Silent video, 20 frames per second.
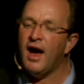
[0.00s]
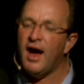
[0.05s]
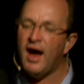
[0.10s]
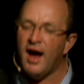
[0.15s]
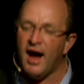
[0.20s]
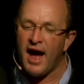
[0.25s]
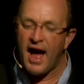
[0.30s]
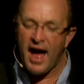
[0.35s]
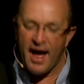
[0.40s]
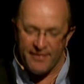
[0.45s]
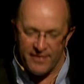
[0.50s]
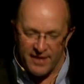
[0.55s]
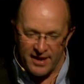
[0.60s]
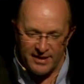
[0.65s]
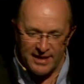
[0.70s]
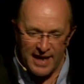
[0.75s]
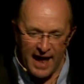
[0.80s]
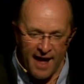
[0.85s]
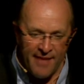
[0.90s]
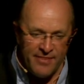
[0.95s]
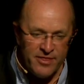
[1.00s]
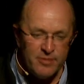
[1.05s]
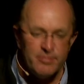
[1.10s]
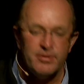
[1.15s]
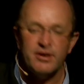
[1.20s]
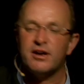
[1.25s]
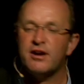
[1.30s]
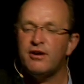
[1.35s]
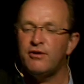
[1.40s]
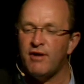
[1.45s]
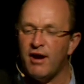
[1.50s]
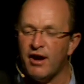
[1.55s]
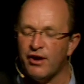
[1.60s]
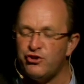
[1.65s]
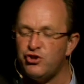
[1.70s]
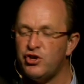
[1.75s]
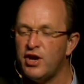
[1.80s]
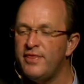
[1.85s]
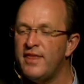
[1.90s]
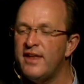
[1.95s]
Uh, and they land them at
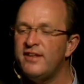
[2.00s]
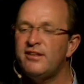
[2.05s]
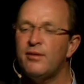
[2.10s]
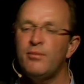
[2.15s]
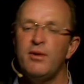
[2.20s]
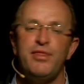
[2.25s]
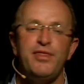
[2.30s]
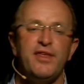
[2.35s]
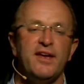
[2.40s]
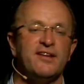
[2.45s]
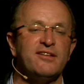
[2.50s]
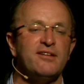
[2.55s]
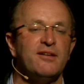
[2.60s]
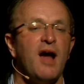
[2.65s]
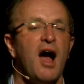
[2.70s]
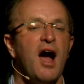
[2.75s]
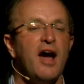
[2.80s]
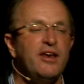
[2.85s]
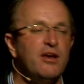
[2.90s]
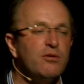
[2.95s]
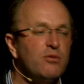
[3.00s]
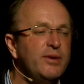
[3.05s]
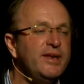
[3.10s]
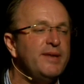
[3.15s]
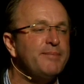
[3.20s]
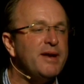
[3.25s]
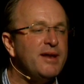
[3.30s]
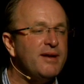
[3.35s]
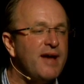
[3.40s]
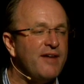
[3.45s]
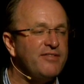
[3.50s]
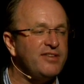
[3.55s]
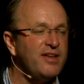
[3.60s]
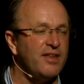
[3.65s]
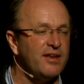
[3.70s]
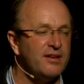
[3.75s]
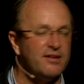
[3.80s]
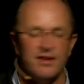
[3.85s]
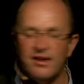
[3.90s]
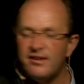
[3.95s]
Karachi. And then someone thinks, I know, we'd better have
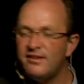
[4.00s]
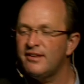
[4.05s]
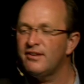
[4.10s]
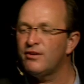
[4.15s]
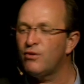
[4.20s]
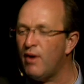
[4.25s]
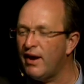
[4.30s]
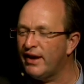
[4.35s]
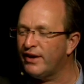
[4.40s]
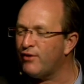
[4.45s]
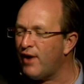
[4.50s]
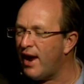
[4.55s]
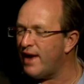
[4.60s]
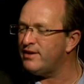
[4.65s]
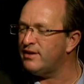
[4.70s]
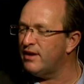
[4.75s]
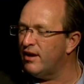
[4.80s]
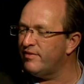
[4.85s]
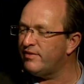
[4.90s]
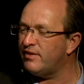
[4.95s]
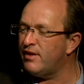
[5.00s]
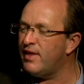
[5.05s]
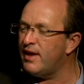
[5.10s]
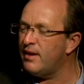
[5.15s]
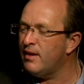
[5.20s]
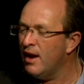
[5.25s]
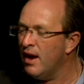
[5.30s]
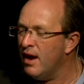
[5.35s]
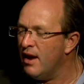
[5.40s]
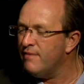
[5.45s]
something, this isn't quite grand enough. So they